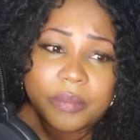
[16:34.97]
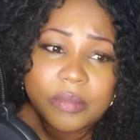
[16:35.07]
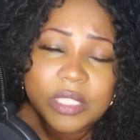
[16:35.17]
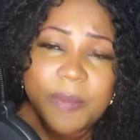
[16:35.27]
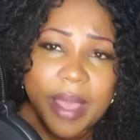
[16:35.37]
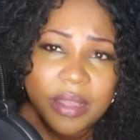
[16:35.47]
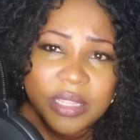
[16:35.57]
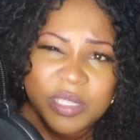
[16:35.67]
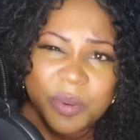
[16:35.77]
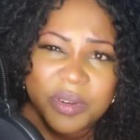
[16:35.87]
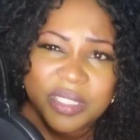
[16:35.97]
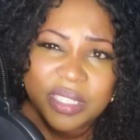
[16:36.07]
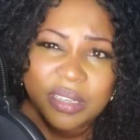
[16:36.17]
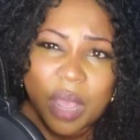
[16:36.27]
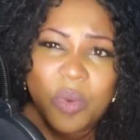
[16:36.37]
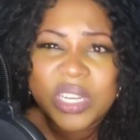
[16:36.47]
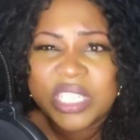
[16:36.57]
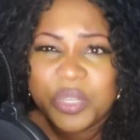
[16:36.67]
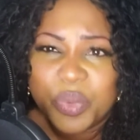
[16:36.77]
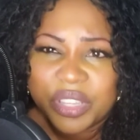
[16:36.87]
spy on this person? I want to
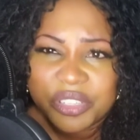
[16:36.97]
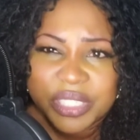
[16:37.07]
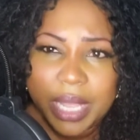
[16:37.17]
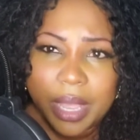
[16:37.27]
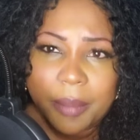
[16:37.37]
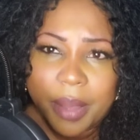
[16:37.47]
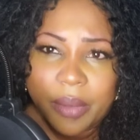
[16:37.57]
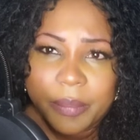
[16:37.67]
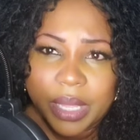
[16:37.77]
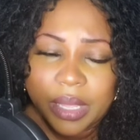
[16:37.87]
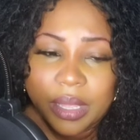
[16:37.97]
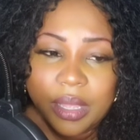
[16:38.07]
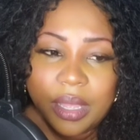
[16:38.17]
see what they're saying about me.